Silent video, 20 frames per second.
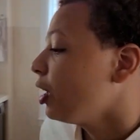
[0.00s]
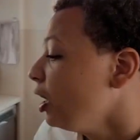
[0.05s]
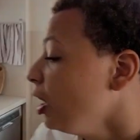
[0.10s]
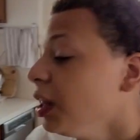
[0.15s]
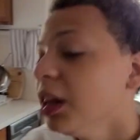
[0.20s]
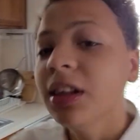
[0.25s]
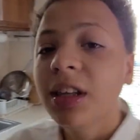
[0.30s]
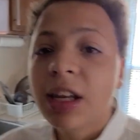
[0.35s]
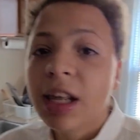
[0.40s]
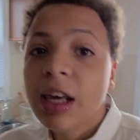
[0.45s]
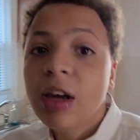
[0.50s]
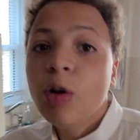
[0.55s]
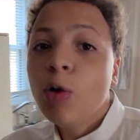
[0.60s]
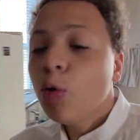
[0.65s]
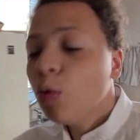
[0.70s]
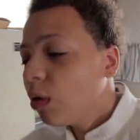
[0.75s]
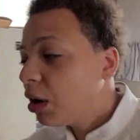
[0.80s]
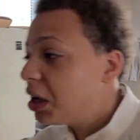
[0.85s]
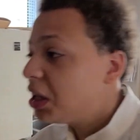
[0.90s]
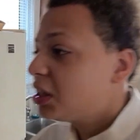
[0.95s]
getting
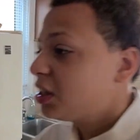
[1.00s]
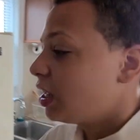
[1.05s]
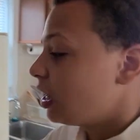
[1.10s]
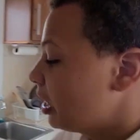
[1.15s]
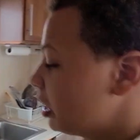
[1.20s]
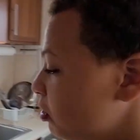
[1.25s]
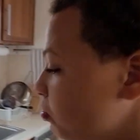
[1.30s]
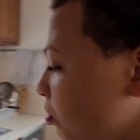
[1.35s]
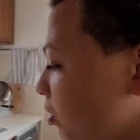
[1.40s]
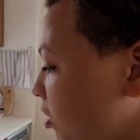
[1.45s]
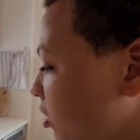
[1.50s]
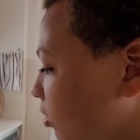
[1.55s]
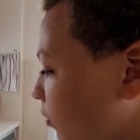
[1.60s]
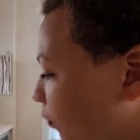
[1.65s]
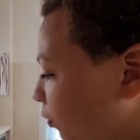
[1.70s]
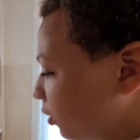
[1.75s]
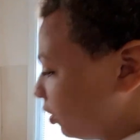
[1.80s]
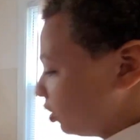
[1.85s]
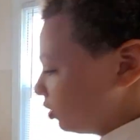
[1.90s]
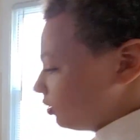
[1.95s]
day-old rice that has been in
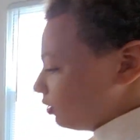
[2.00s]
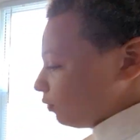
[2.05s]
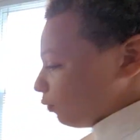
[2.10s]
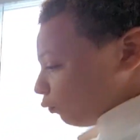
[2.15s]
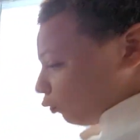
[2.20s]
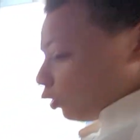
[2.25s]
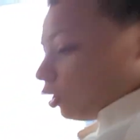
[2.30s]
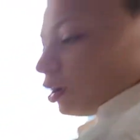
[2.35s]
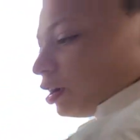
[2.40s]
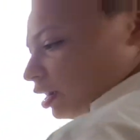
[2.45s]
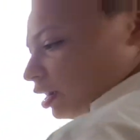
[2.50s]
the fridge for